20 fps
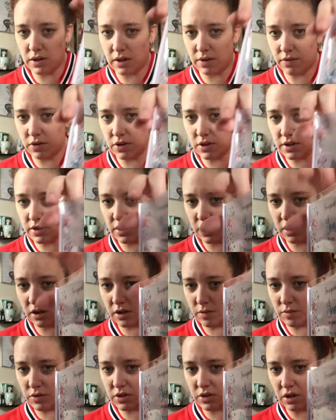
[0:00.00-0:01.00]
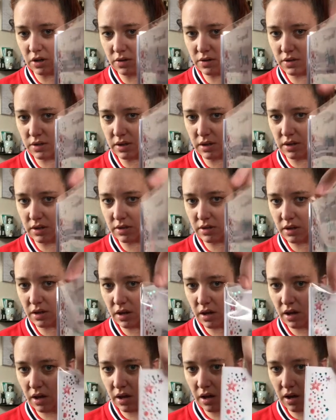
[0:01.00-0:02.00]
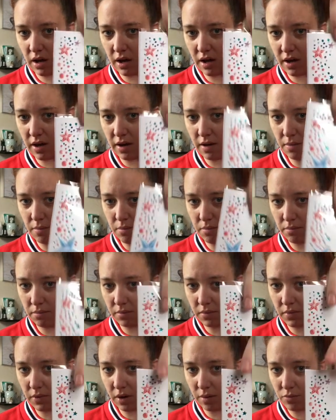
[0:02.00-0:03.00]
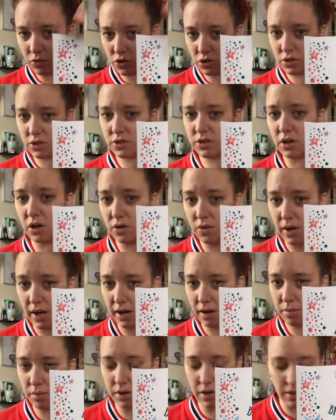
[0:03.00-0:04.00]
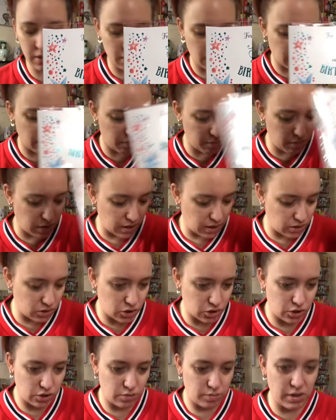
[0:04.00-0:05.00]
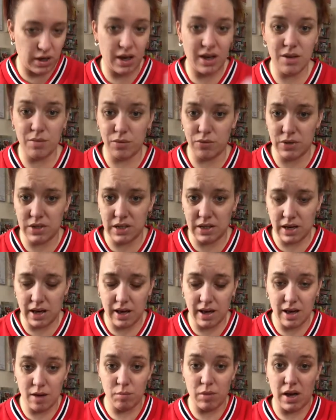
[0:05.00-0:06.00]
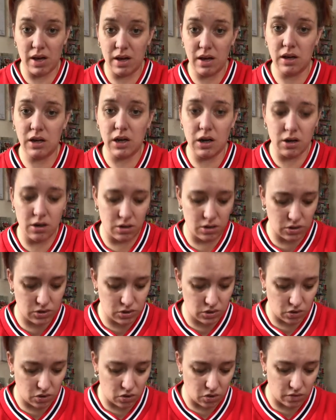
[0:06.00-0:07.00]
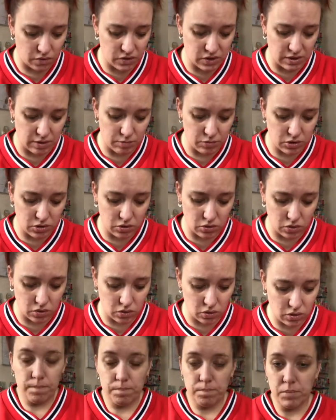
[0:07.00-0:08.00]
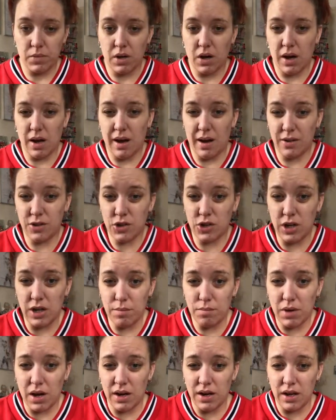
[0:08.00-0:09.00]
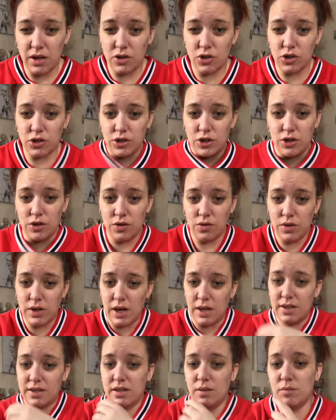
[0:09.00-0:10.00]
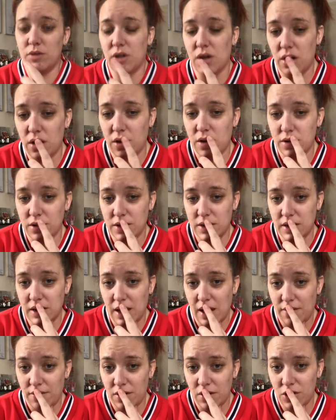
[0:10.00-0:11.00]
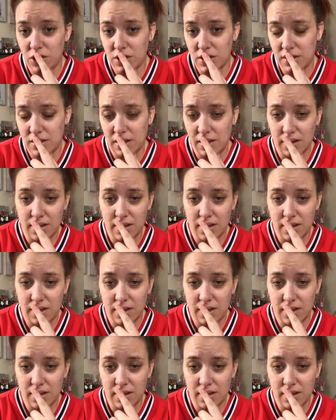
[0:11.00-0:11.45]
given the circumstances. I'm just so happy that I've managed to be able to get him a card of some sort. I actually managed to get some card together just in